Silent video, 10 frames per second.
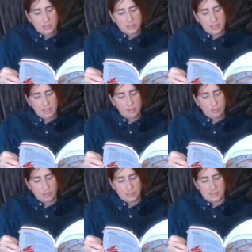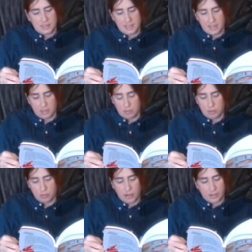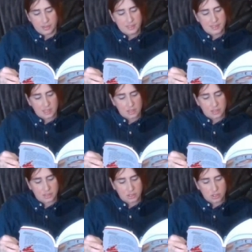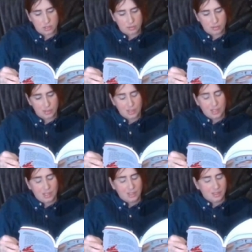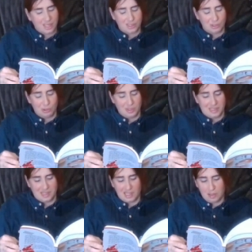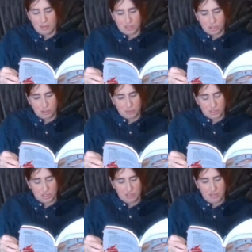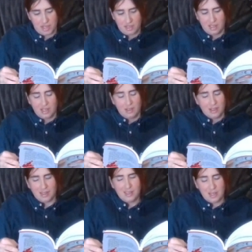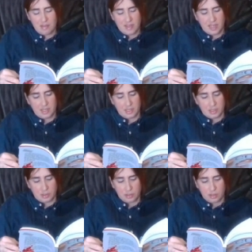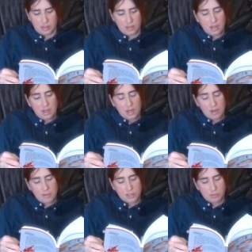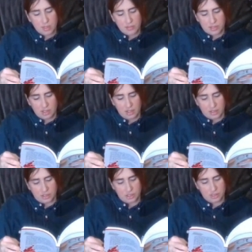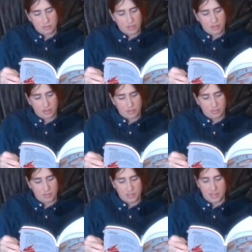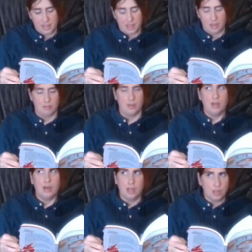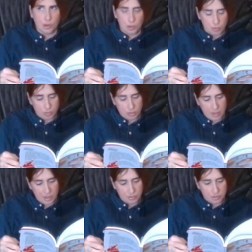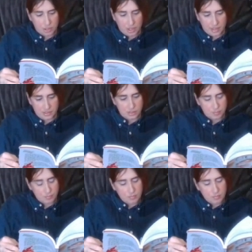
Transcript: Diana filled the tea kettle with water and set it on the stove. That's cool, he said. I watch too much TV. And not even anything good. I'll watch whatever's on, just so I don't have to feel like I'm alone with my own thoughts.